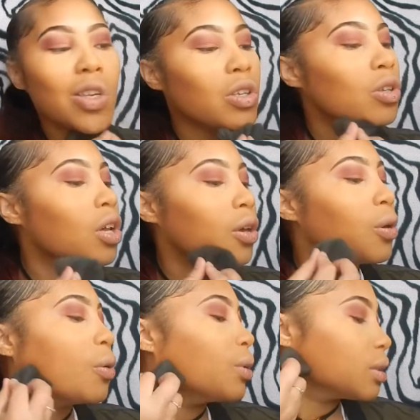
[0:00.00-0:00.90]
You
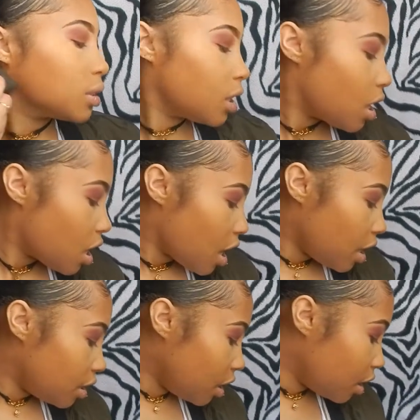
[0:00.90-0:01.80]
know,
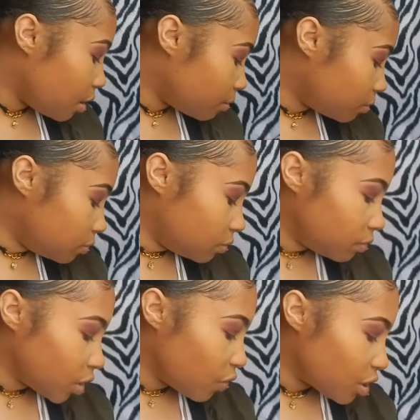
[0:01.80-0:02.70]
and then
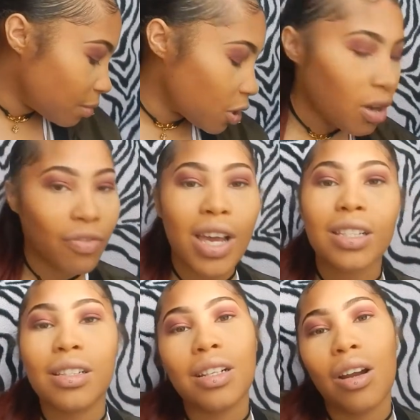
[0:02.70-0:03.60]
if you see me going fast,
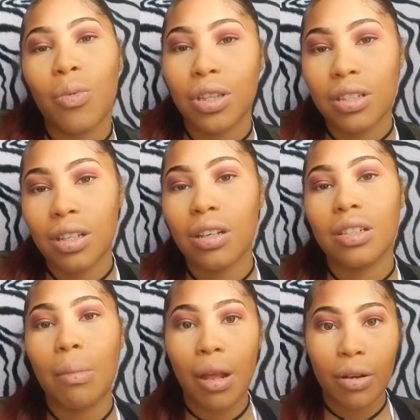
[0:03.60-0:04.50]
because I don't want this thing to
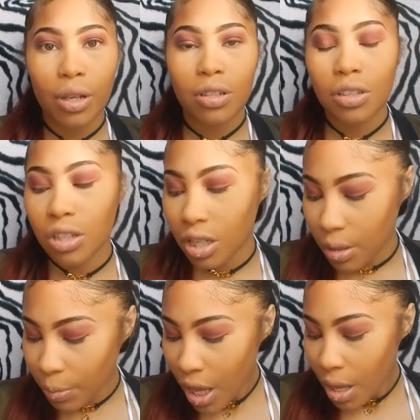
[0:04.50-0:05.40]
say battery exhaustion again.
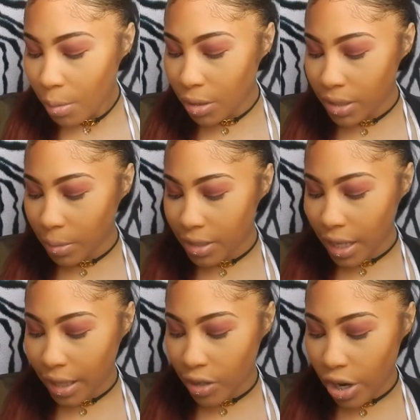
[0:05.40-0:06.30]
Anyways, I'm gonna take
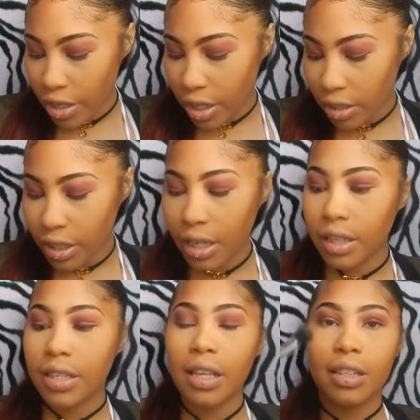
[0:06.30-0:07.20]
that dark color again and
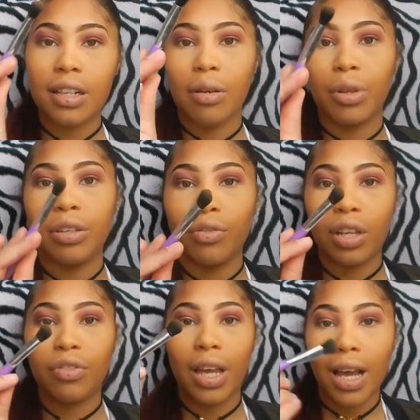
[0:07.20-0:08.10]
take this like really
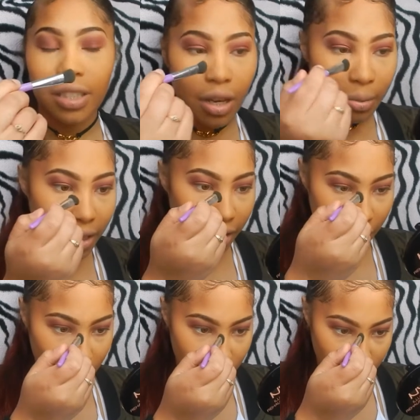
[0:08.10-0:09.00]
fluffy eyeshadow brush
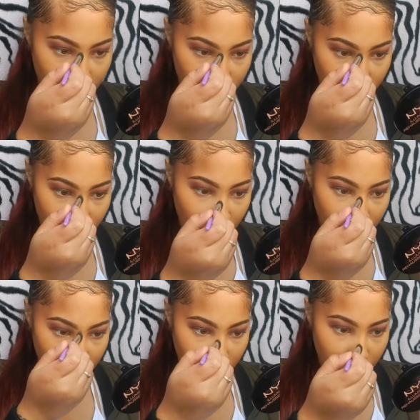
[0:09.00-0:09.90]
and just do my
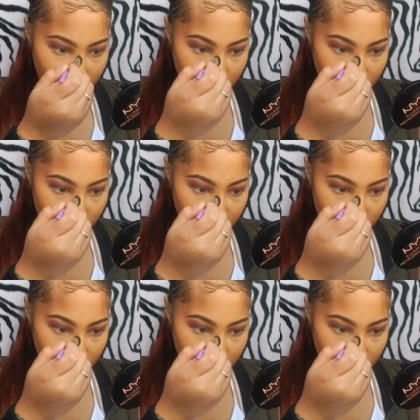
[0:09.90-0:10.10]
um,